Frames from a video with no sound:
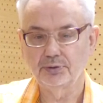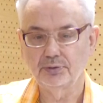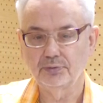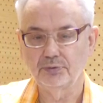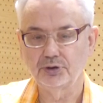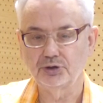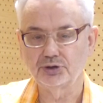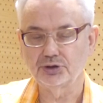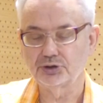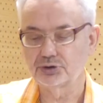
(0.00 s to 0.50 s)

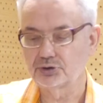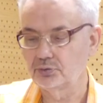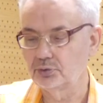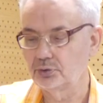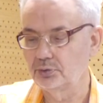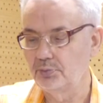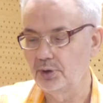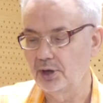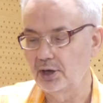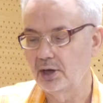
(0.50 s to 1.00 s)
which is
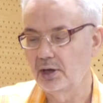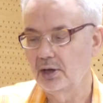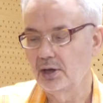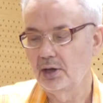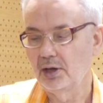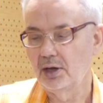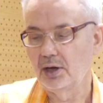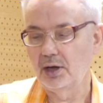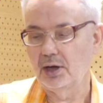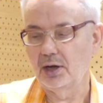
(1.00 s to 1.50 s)
could be
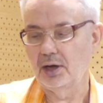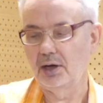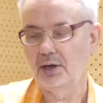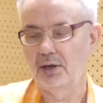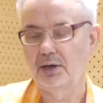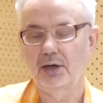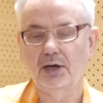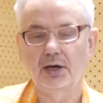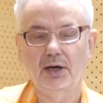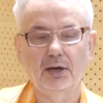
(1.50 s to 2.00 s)

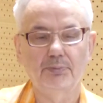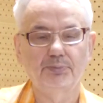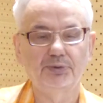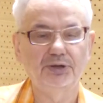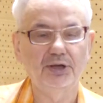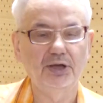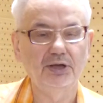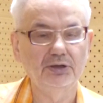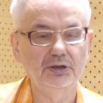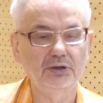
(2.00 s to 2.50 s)

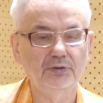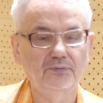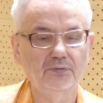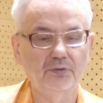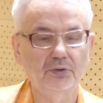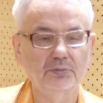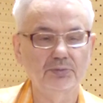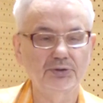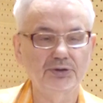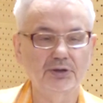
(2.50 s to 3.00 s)
obtained
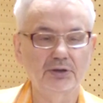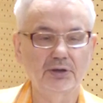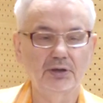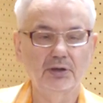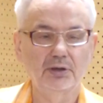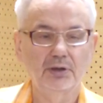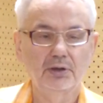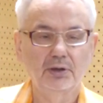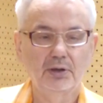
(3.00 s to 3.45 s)
from the